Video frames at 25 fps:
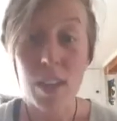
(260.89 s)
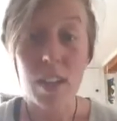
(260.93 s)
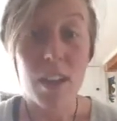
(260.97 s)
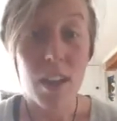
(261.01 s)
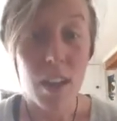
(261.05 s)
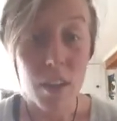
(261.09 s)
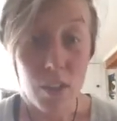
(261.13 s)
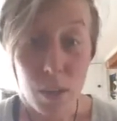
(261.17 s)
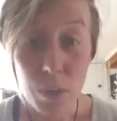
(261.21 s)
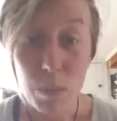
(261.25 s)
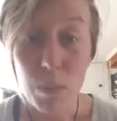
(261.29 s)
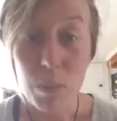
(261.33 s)

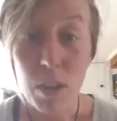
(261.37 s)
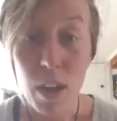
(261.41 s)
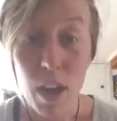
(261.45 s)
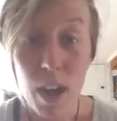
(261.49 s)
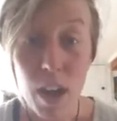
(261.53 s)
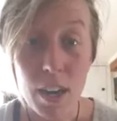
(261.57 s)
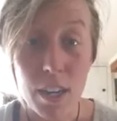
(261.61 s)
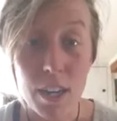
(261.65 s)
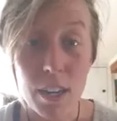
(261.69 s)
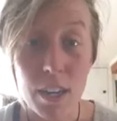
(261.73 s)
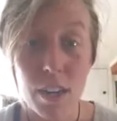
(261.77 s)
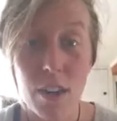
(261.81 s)
another
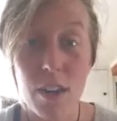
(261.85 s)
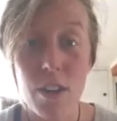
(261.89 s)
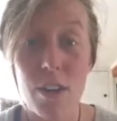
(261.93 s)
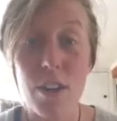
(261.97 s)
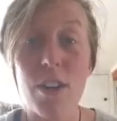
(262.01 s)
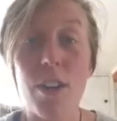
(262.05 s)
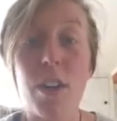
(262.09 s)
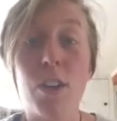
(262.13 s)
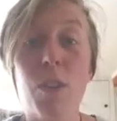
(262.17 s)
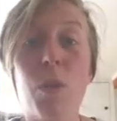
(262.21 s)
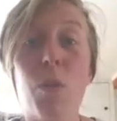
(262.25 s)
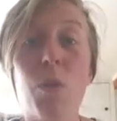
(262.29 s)
blogger or
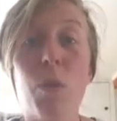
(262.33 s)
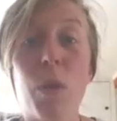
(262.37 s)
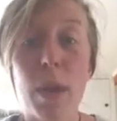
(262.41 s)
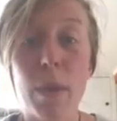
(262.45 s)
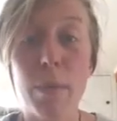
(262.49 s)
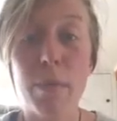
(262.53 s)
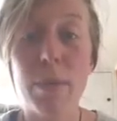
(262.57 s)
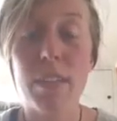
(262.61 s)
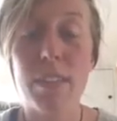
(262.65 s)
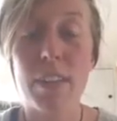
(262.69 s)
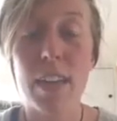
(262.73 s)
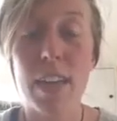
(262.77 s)
another
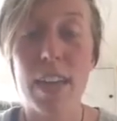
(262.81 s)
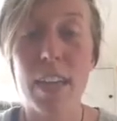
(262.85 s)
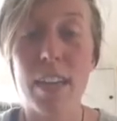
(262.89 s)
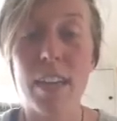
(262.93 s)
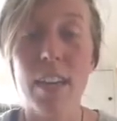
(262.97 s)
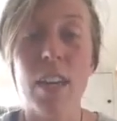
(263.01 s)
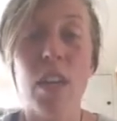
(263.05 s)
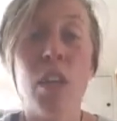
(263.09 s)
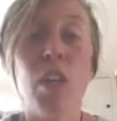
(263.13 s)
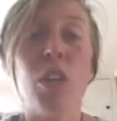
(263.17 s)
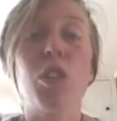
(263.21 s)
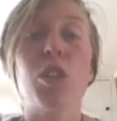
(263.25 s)
website
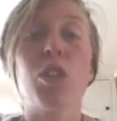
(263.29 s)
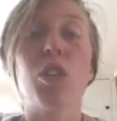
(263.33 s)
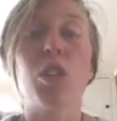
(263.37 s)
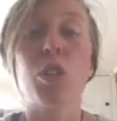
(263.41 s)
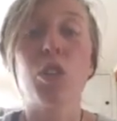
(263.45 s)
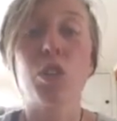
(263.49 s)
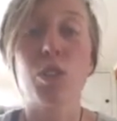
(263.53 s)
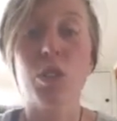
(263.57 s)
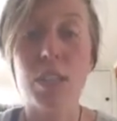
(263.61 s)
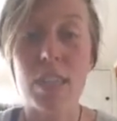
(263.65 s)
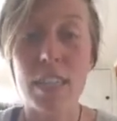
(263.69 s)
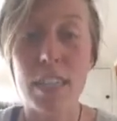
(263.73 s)
to
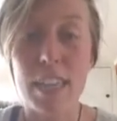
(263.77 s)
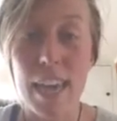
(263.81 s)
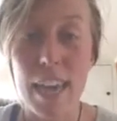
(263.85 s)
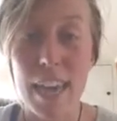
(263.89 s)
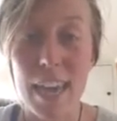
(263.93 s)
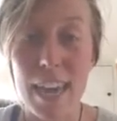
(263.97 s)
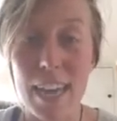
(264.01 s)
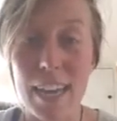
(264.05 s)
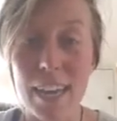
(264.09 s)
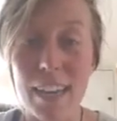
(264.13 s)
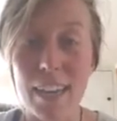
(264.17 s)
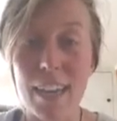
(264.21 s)

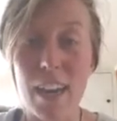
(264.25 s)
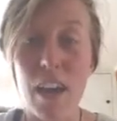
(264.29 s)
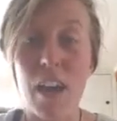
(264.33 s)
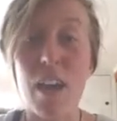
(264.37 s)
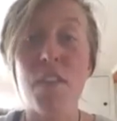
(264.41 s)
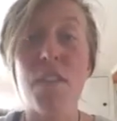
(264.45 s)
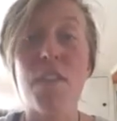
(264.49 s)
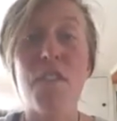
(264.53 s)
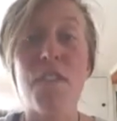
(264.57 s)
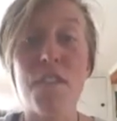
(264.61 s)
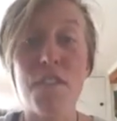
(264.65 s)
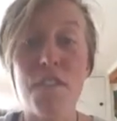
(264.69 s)
create
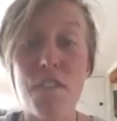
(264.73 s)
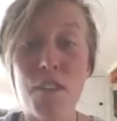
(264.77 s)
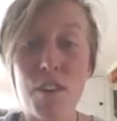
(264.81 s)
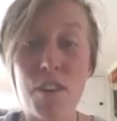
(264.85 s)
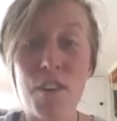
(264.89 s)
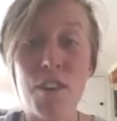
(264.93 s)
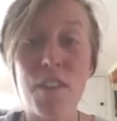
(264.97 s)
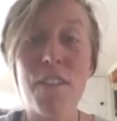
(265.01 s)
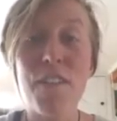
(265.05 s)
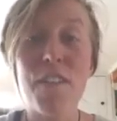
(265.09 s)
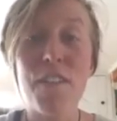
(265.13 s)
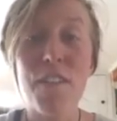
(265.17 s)
a
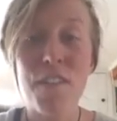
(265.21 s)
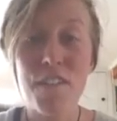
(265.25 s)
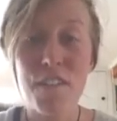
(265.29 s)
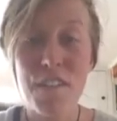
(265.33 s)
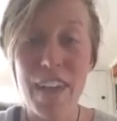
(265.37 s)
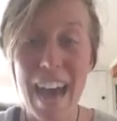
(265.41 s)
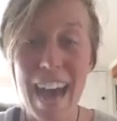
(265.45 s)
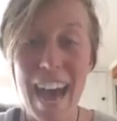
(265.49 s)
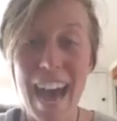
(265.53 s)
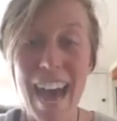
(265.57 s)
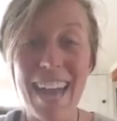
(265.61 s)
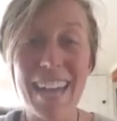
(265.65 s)
full
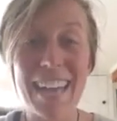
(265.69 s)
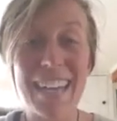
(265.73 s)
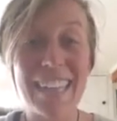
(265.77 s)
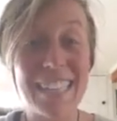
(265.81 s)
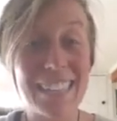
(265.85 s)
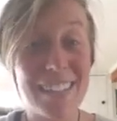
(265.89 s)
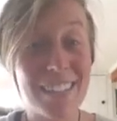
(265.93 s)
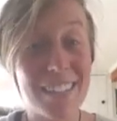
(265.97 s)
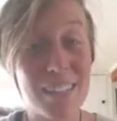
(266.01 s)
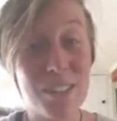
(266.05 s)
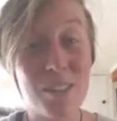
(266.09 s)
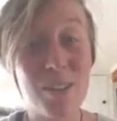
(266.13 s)
fat,
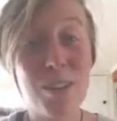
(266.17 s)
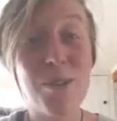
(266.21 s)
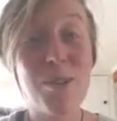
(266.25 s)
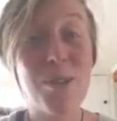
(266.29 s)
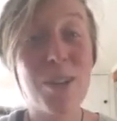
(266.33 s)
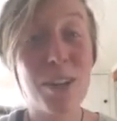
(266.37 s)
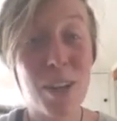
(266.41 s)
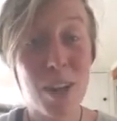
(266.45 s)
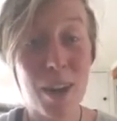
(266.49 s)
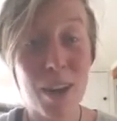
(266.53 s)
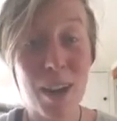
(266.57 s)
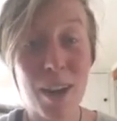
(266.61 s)
zero
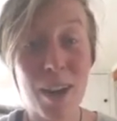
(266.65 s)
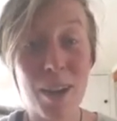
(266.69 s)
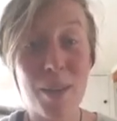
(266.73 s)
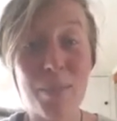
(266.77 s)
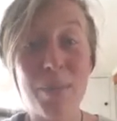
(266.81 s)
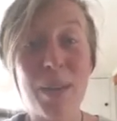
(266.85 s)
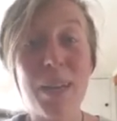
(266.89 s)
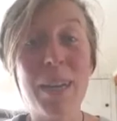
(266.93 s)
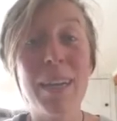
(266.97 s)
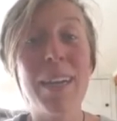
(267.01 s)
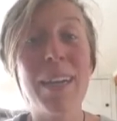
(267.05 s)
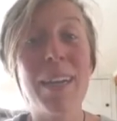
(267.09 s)

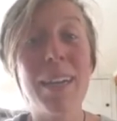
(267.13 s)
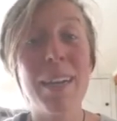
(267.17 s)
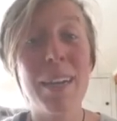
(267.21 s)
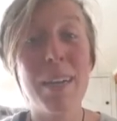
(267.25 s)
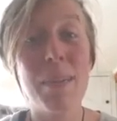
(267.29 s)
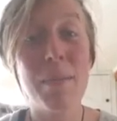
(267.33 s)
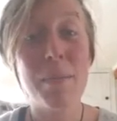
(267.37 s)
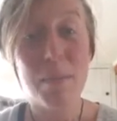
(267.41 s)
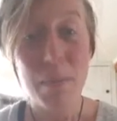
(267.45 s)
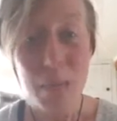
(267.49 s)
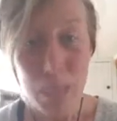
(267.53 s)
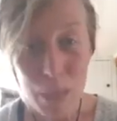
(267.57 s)
carb
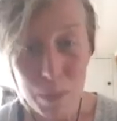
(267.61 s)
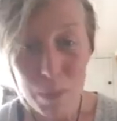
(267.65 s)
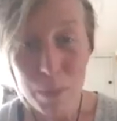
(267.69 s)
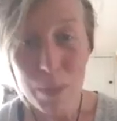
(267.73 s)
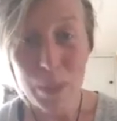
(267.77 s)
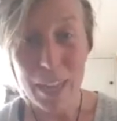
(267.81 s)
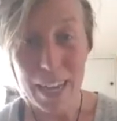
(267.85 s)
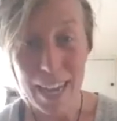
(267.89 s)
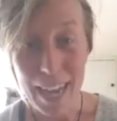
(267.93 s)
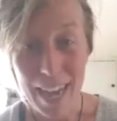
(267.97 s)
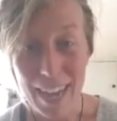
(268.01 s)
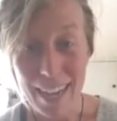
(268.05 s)
meal
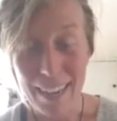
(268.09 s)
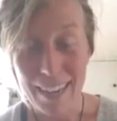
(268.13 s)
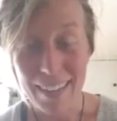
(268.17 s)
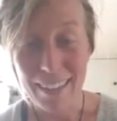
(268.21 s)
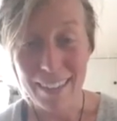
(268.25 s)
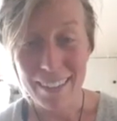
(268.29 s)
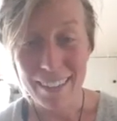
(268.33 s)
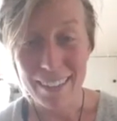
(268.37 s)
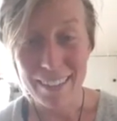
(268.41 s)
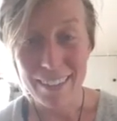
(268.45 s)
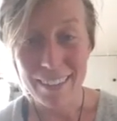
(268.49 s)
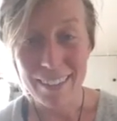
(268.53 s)

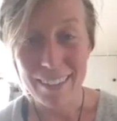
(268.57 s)
plan,